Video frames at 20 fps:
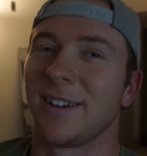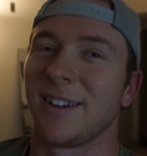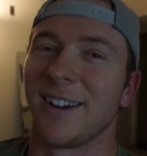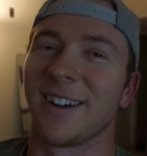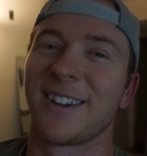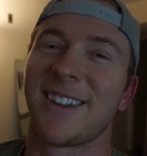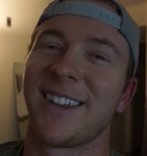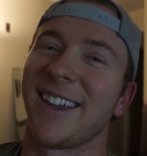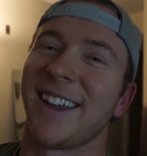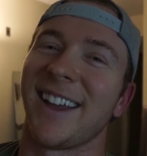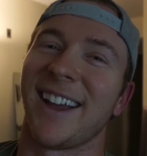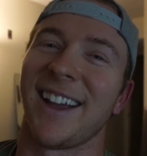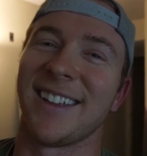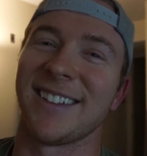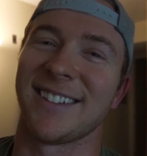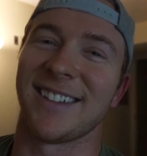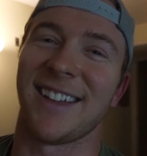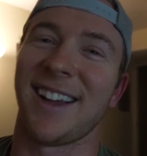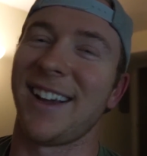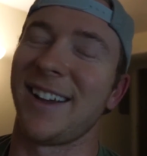Okay,
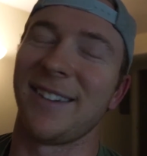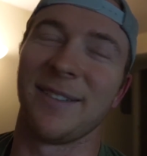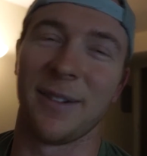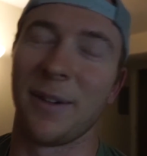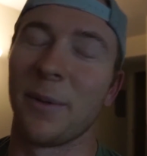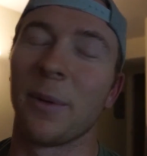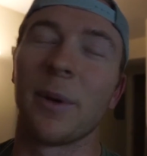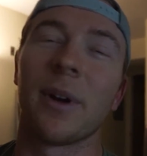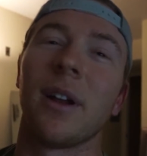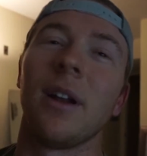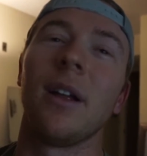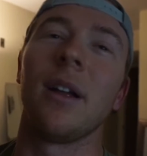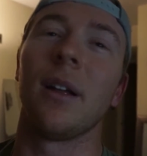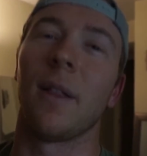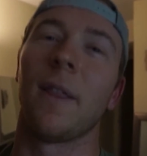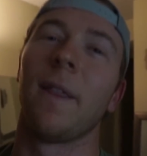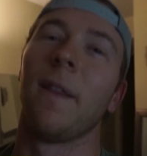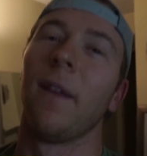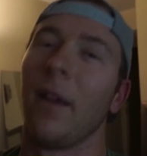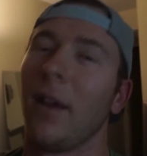guys. I, we're gonna.
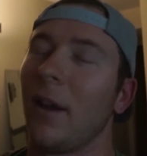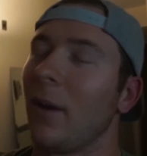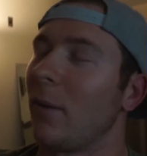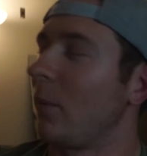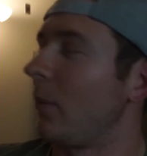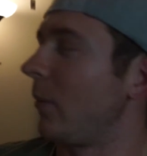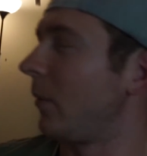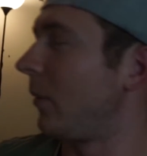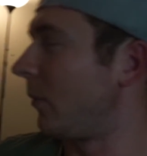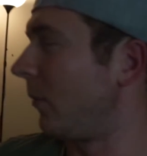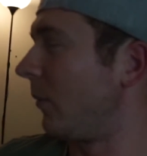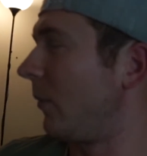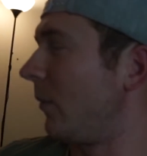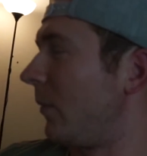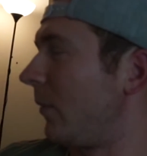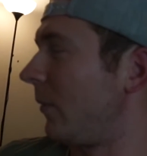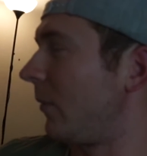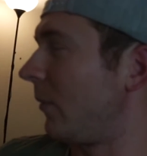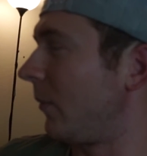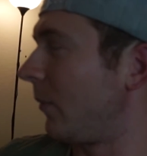I F B B
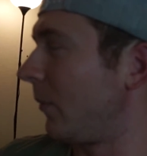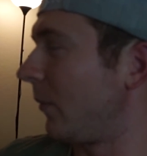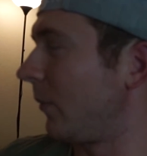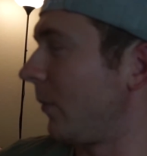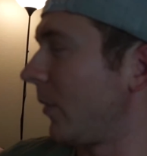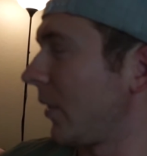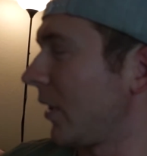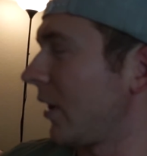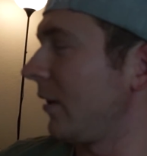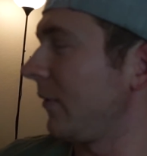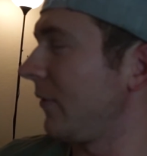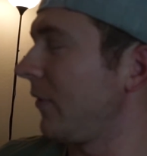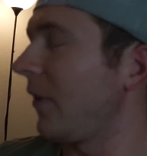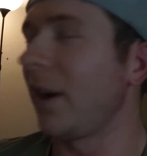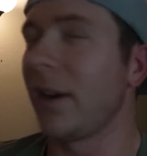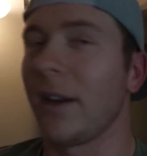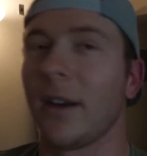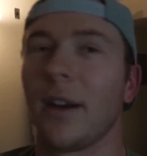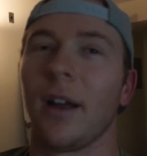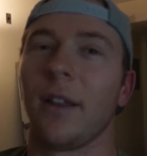Olympian. We're gonna
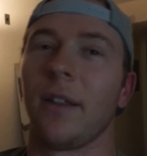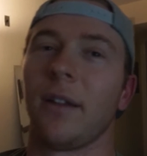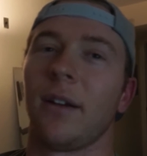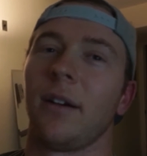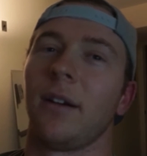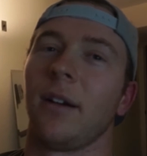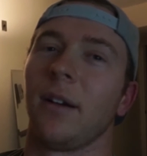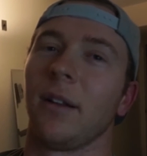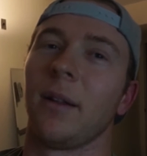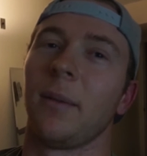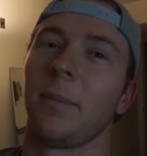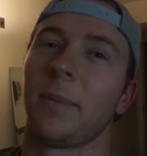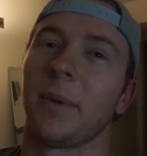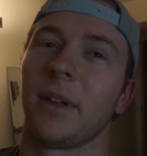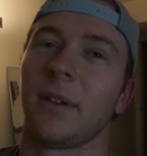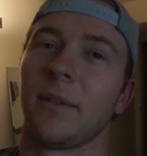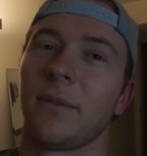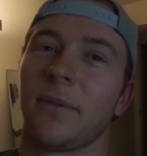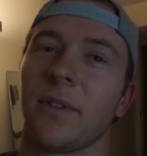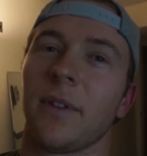find another
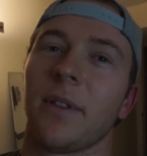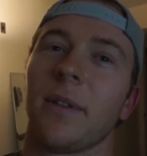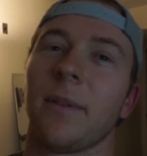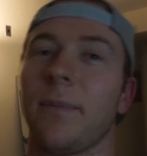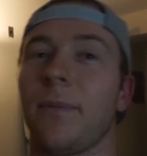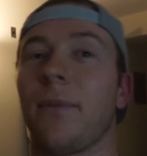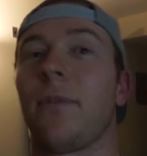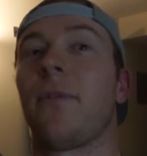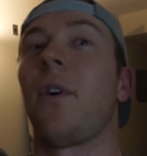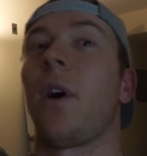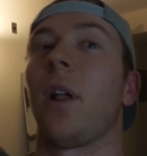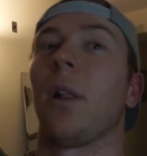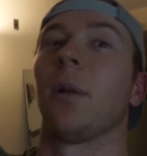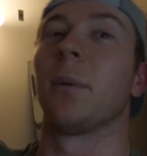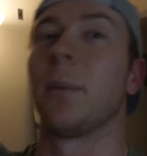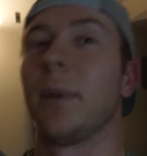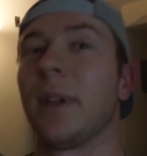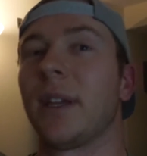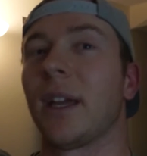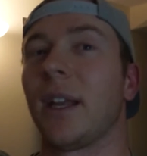Olympian for the
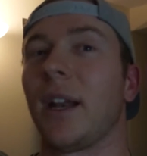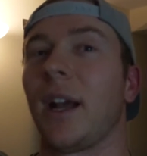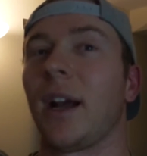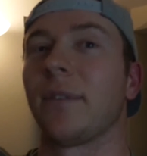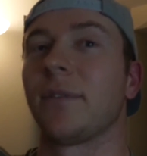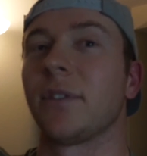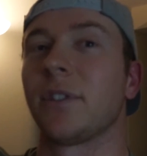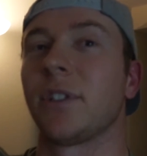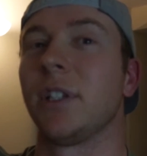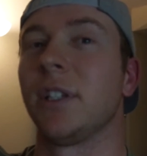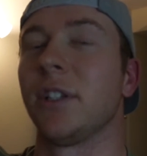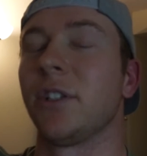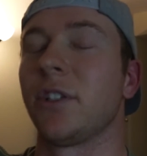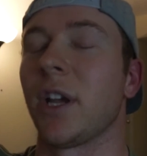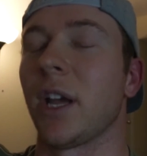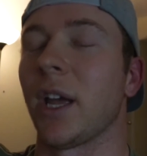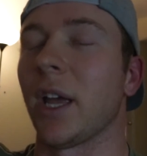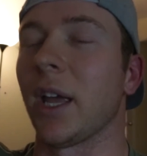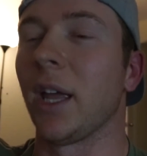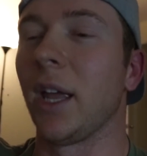following weekend after Sheena
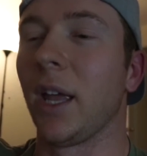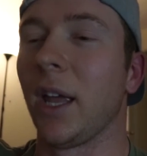J.